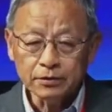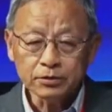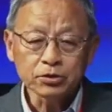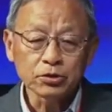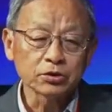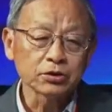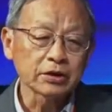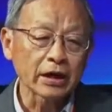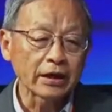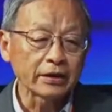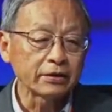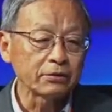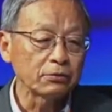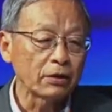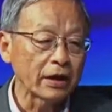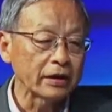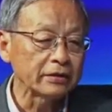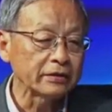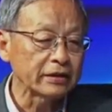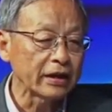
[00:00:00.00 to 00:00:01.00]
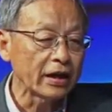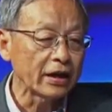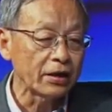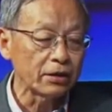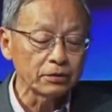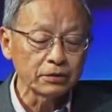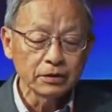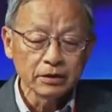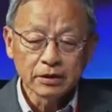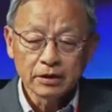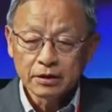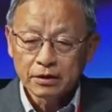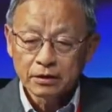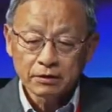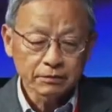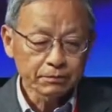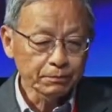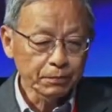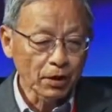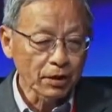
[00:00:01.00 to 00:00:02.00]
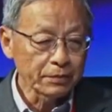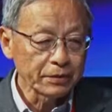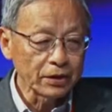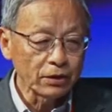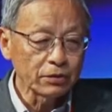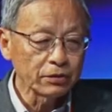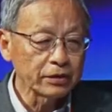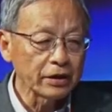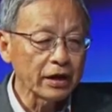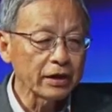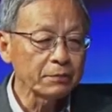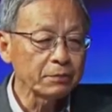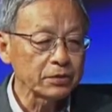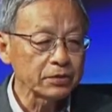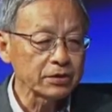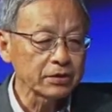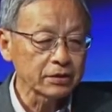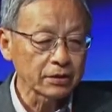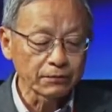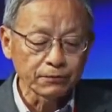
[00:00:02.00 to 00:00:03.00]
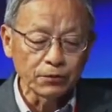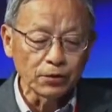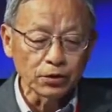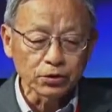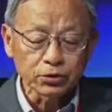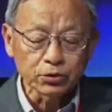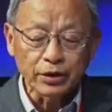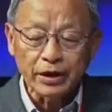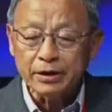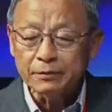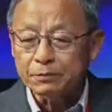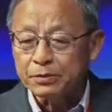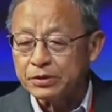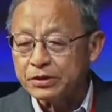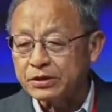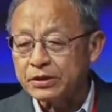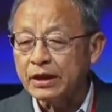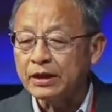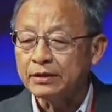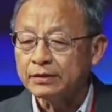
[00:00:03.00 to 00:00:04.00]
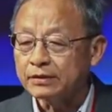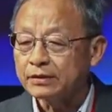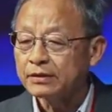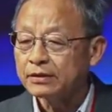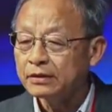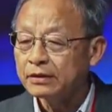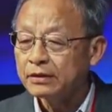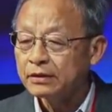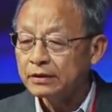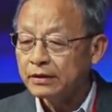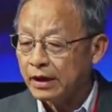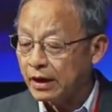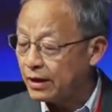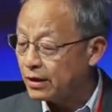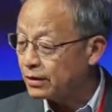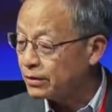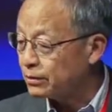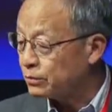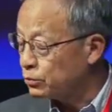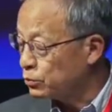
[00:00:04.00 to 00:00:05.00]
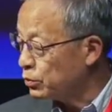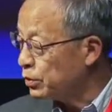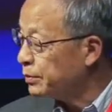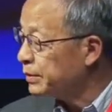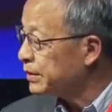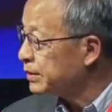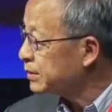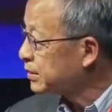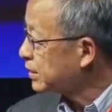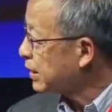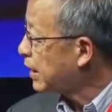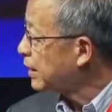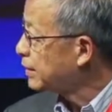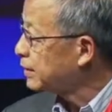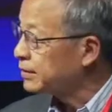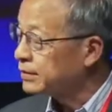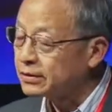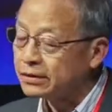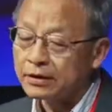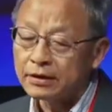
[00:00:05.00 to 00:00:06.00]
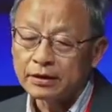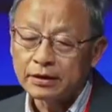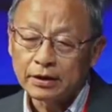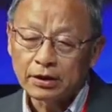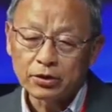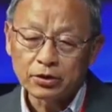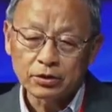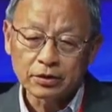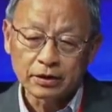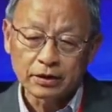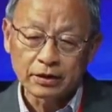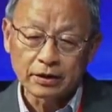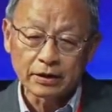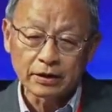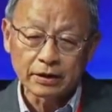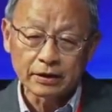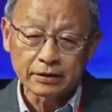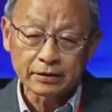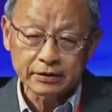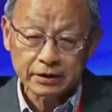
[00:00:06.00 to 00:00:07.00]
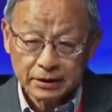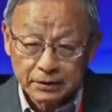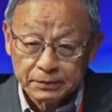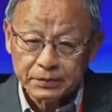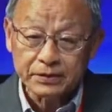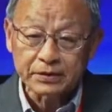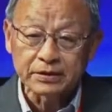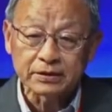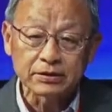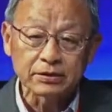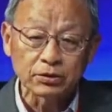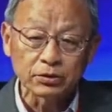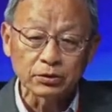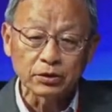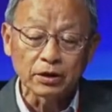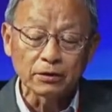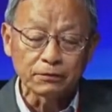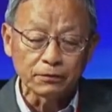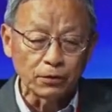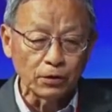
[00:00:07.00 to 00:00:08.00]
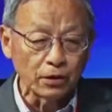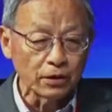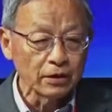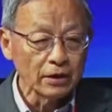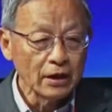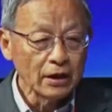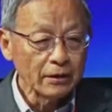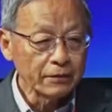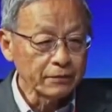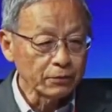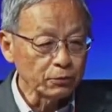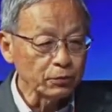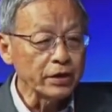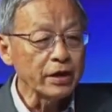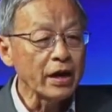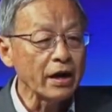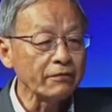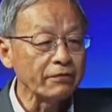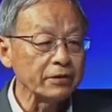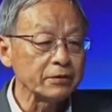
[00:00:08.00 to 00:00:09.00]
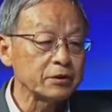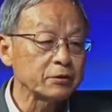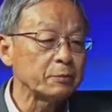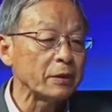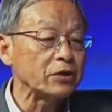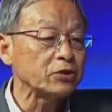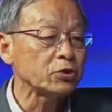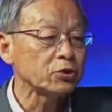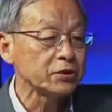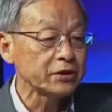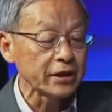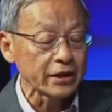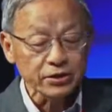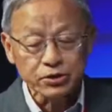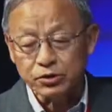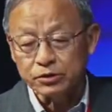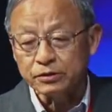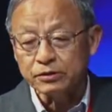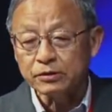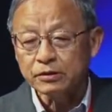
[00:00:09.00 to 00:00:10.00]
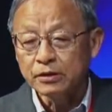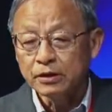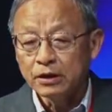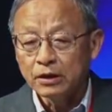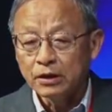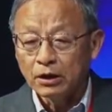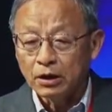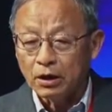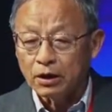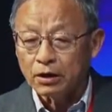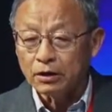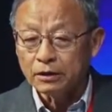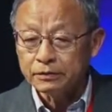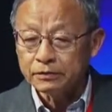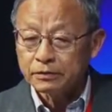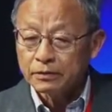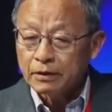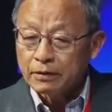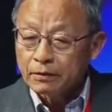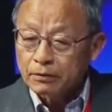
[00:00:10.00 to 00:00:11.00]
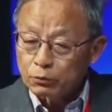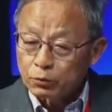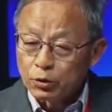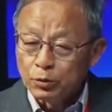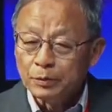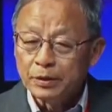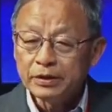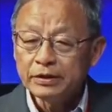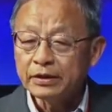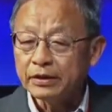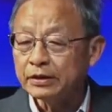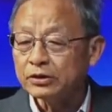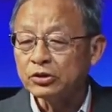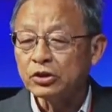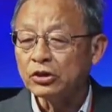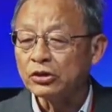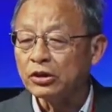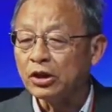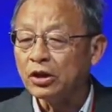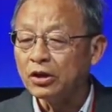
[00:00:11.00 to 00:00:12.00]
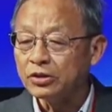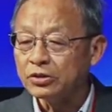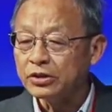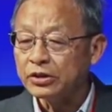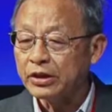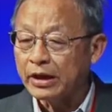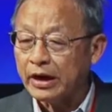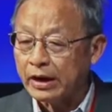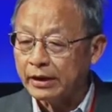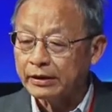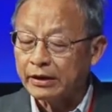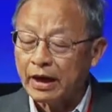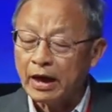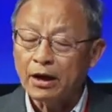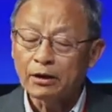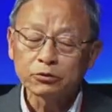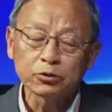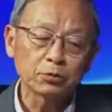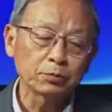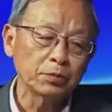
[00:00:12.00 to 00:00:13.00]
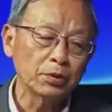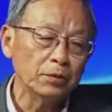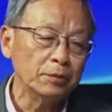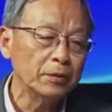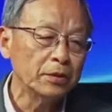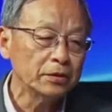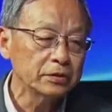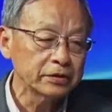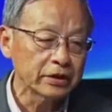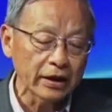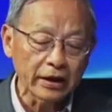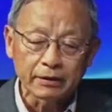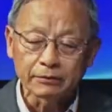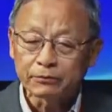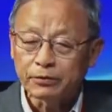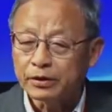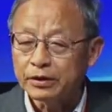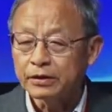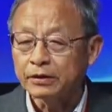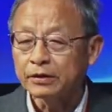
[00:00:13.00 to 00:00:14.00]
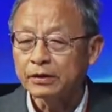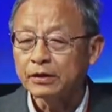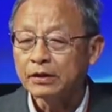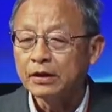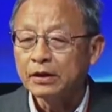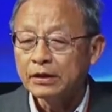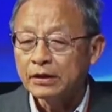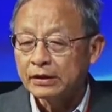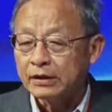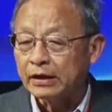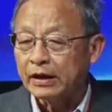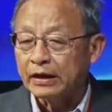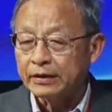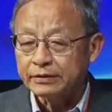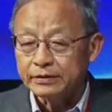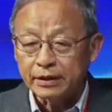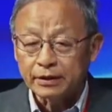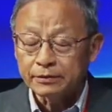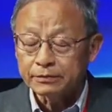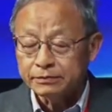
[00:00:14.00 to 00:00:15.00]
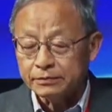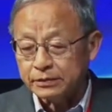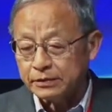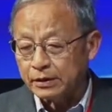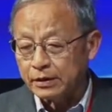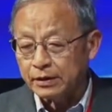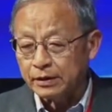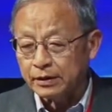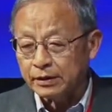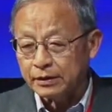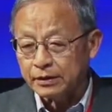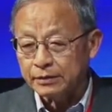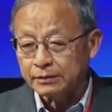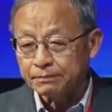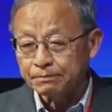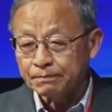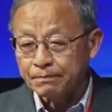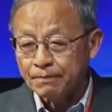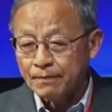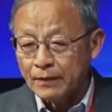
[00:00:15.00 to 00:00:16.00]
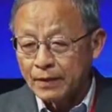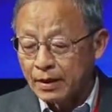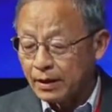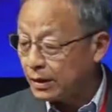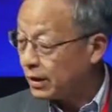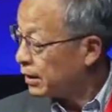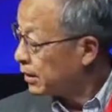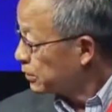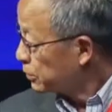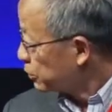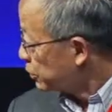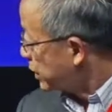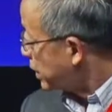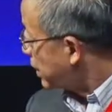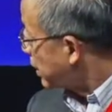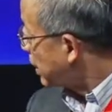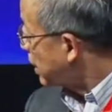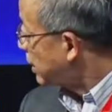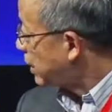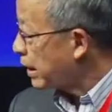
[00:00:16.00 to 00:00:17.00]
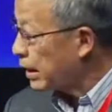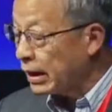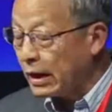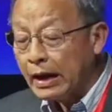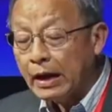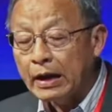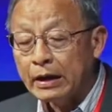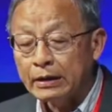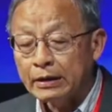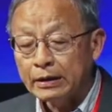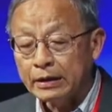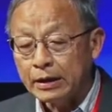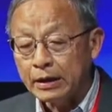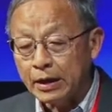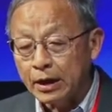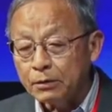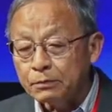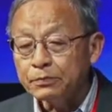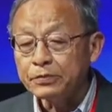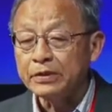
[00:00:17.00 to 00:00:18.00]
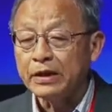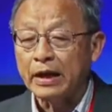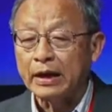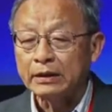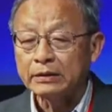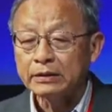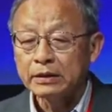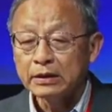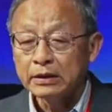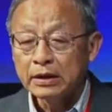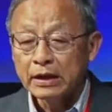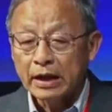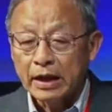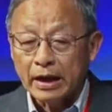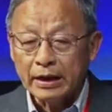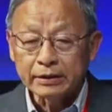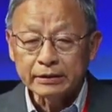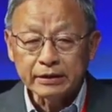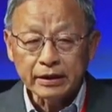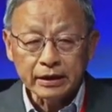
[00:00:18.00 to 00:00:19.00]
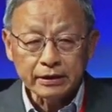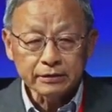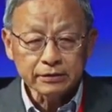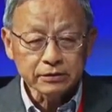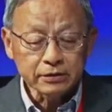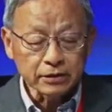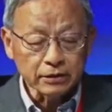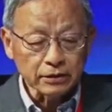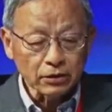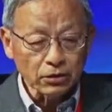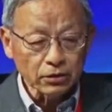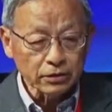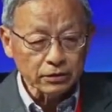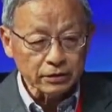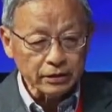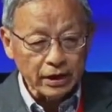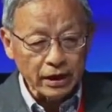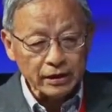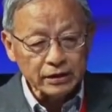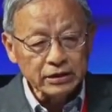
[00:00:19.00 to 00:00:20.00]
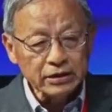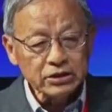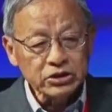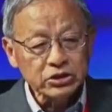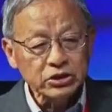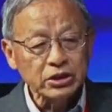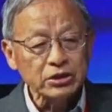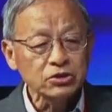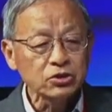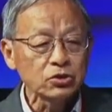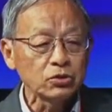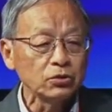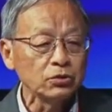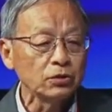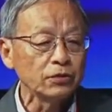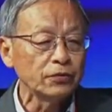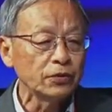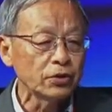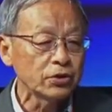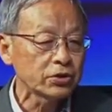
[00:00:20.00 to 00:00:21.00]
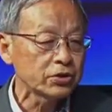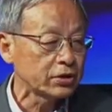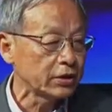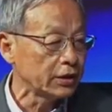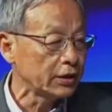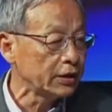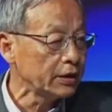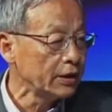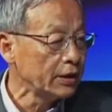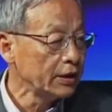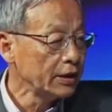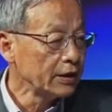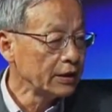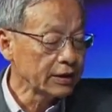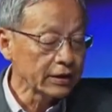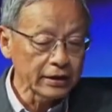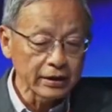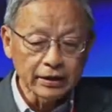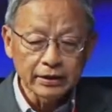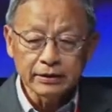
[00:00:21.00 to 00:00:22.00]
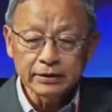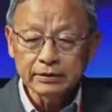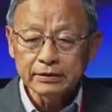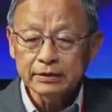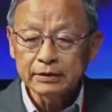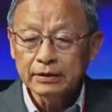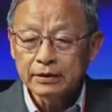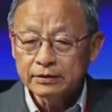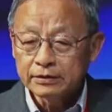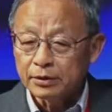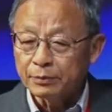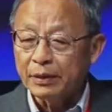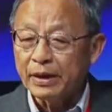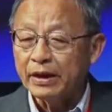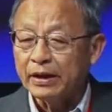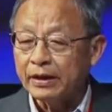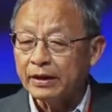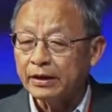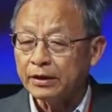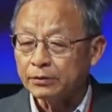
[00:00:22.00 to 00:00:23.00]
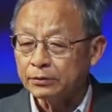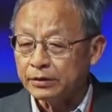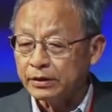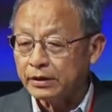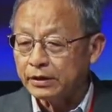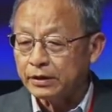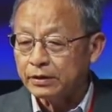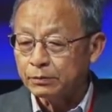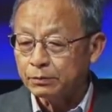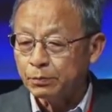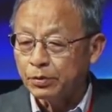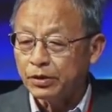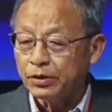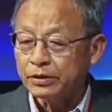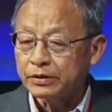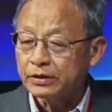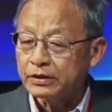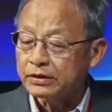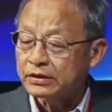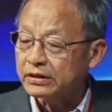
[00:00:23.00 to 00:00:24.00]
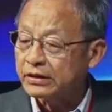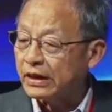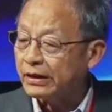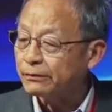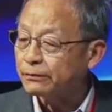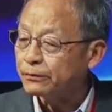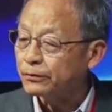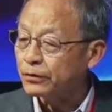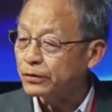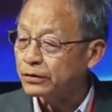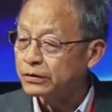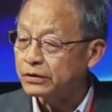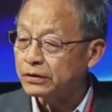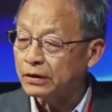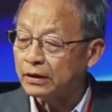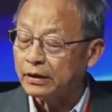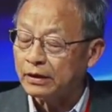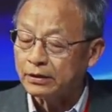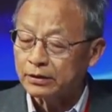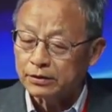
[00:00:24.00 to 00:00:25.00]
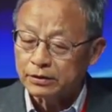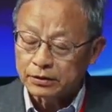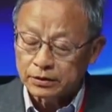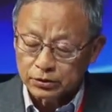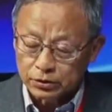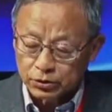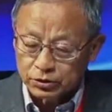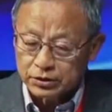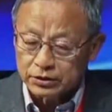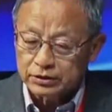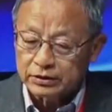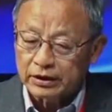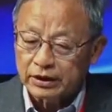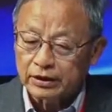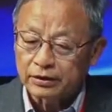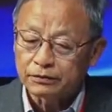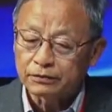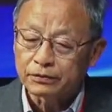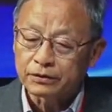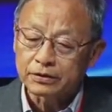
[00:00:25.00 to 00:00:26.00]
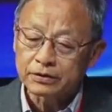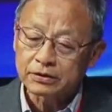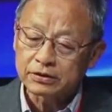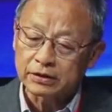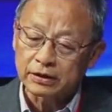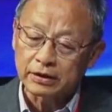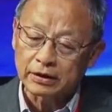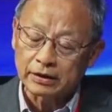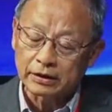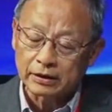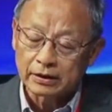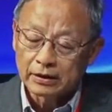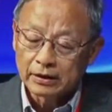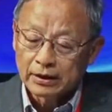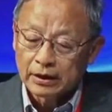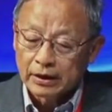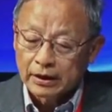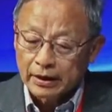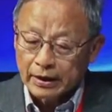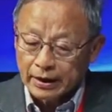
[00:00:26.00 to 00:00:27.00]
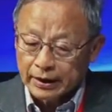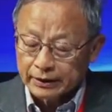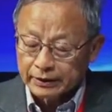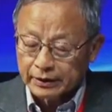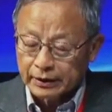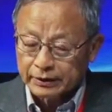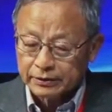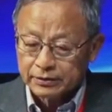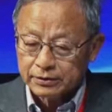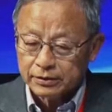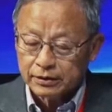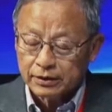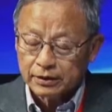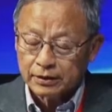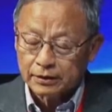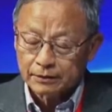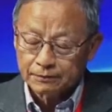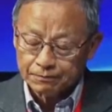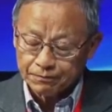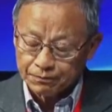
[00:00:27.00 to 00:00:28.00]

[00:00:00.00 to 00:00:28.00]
society right now, probably only 8%, 4 to 8% are women started uh, uh, companies. So therefore, we have a special session on women in technology and how to promote that. And very glad that uh, we helped that. And then the at least six university in the Bay Area, Berkeley, Stanford, uh, UC Davis, uh, and then uh,